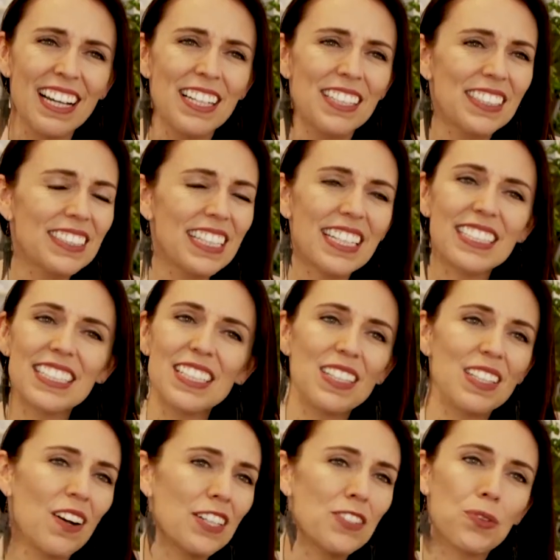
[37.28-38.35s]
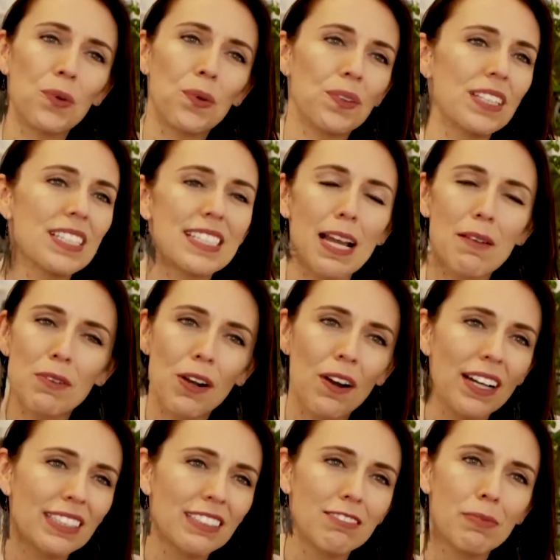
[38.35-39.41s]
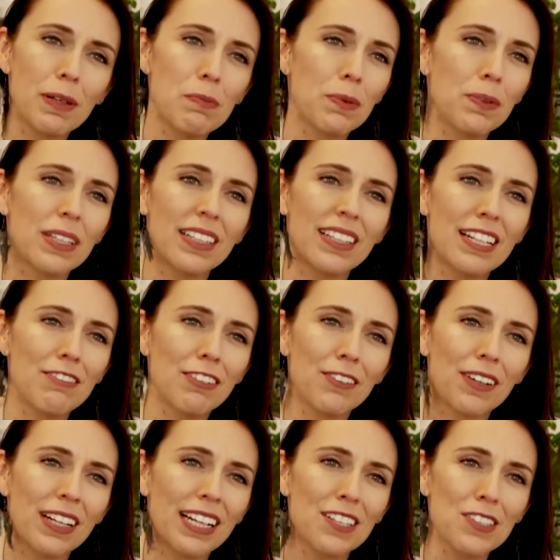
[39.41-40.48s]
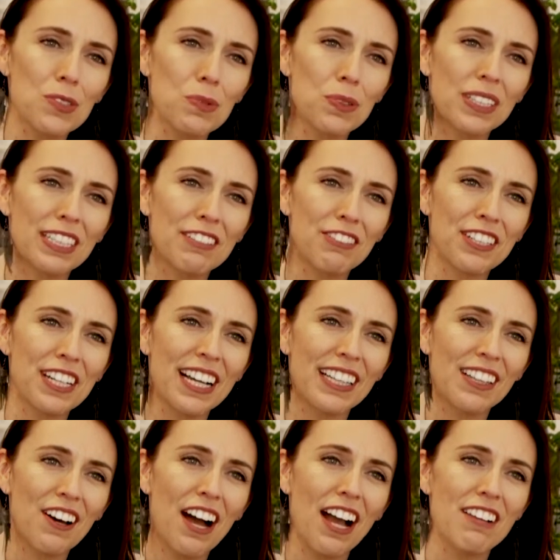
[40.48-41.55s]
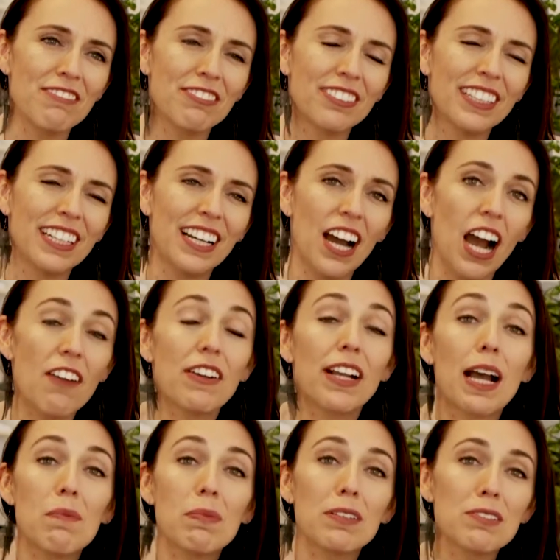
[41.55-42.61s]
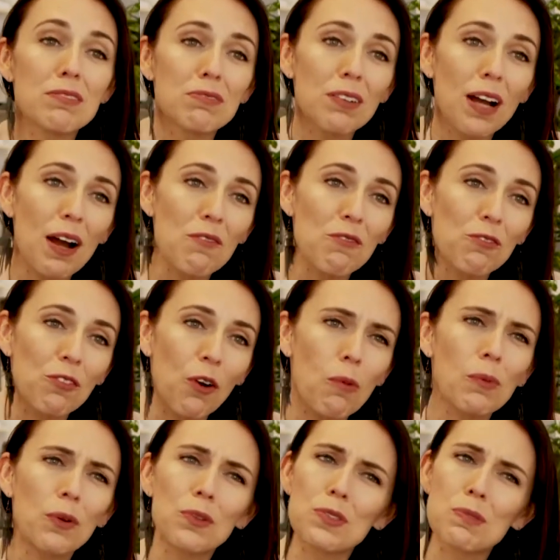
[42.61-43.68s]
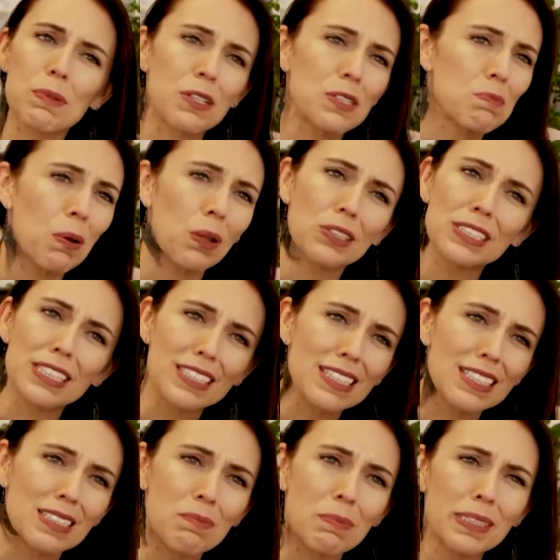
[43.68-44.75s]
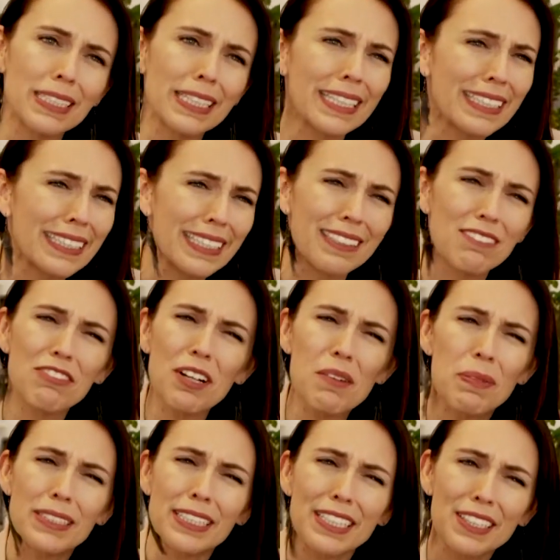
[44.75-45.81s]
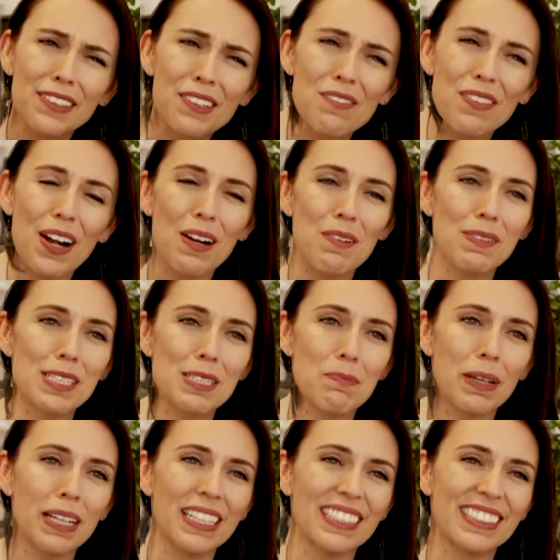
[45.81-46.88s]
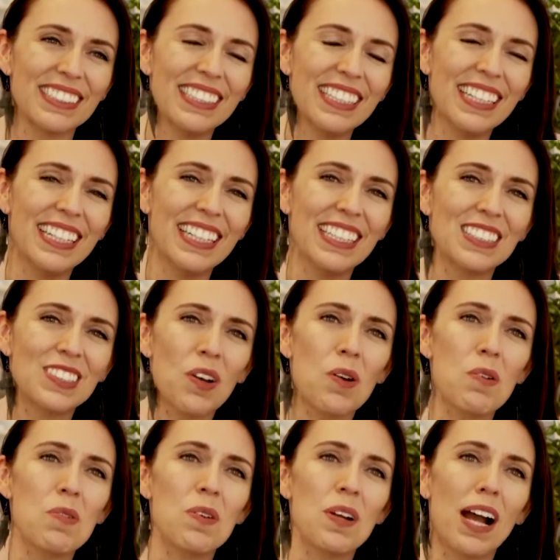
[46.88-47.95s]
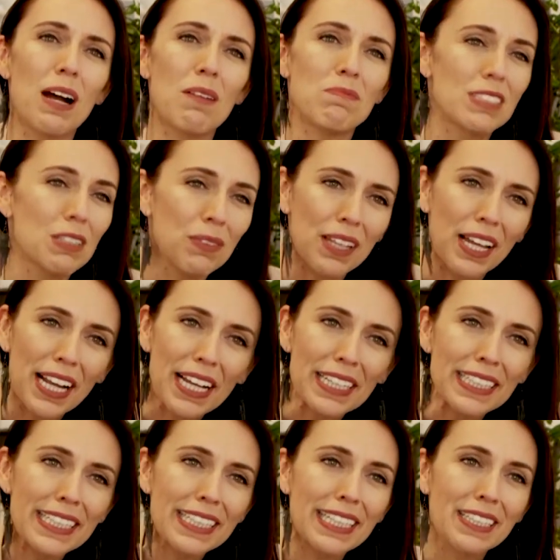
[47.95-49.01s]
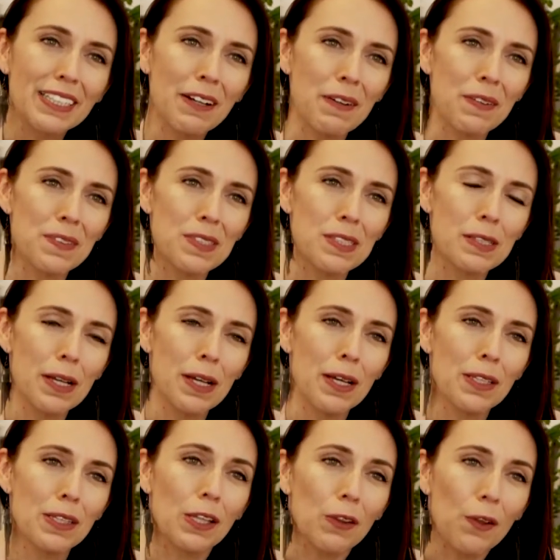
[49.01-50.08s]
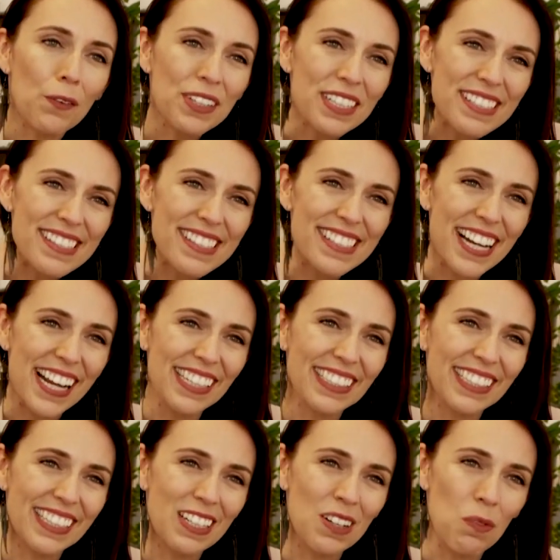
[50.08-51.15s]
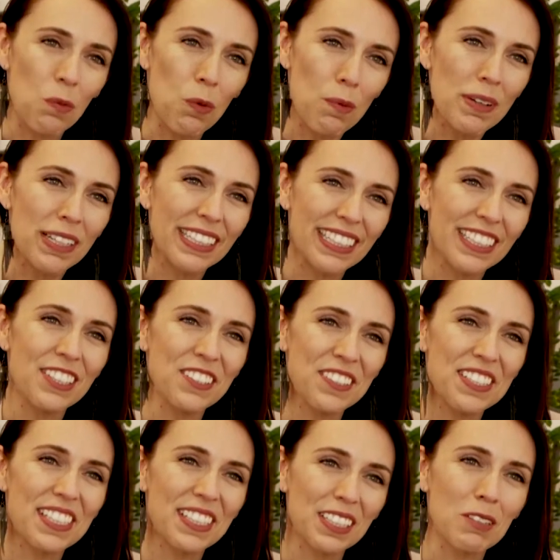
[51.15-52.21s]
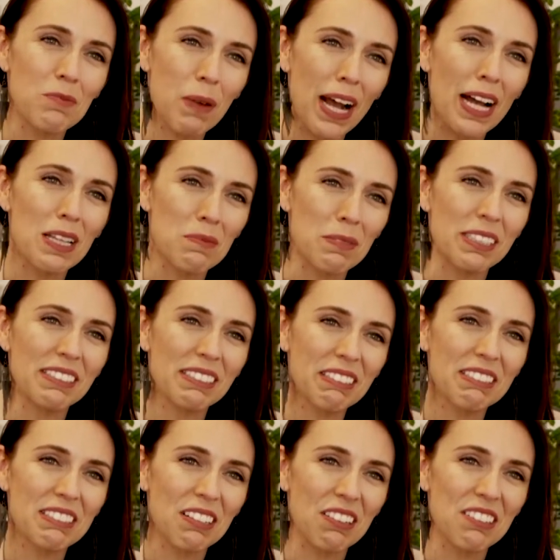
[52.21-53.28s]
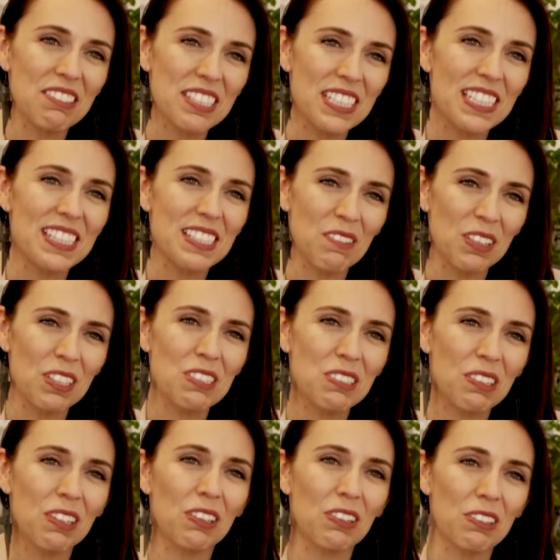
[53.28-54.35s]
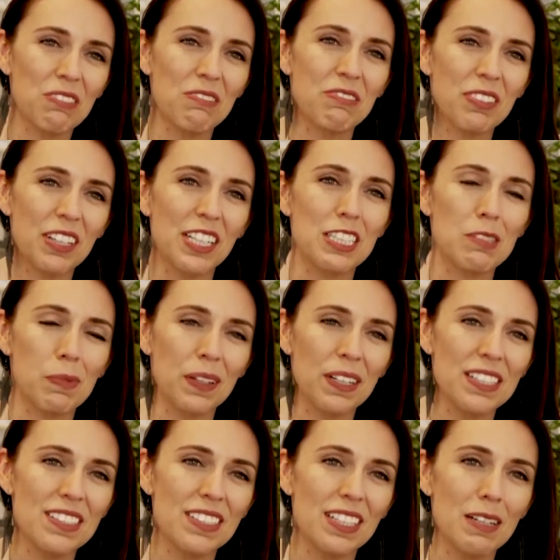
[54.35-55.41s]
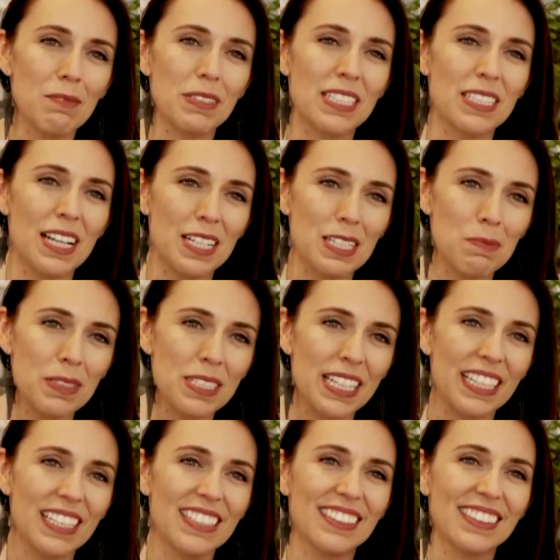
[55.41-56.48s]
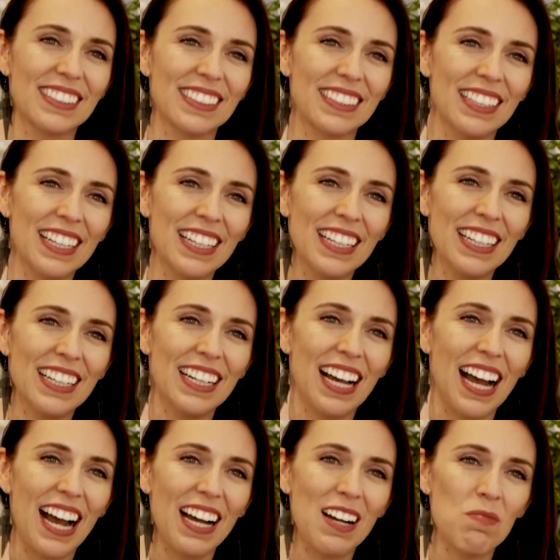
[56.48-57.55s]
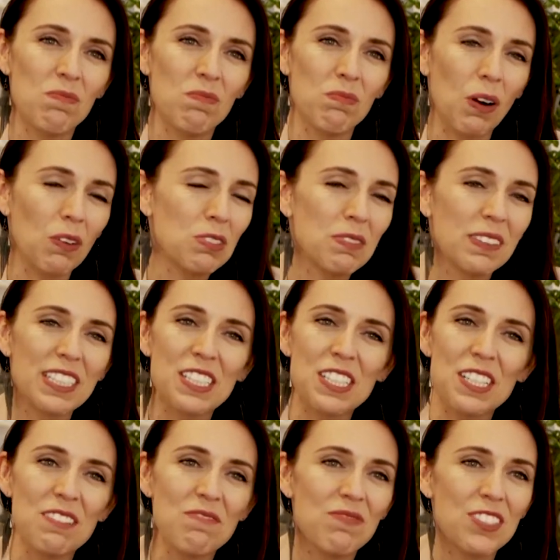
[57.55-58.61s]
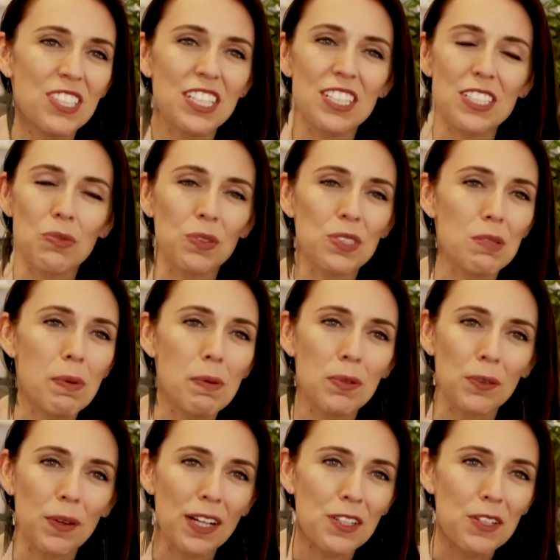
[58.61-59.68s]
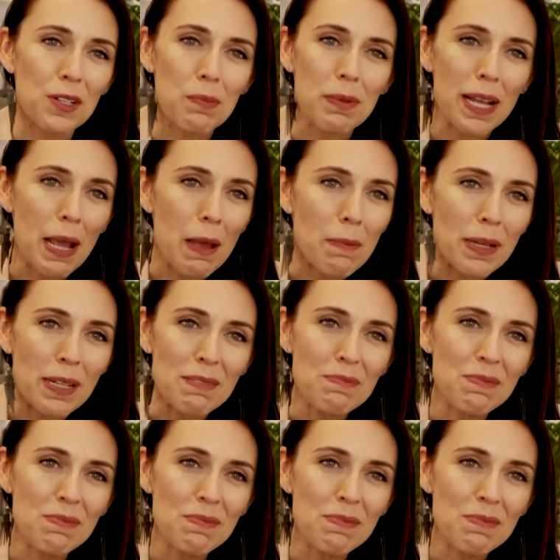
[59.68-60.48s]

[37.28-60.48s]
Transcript: Just actually, I draw on the same kind of people that everyone else would in everyday life. I have a couple of role models because politics is a very particular environment to be in. So someone like Annette King, who's the longest standing woman in New Zealand Parliament. So she's someone who's got a lot of experience and expertise, and ultimately she just wants the people around her to be happy.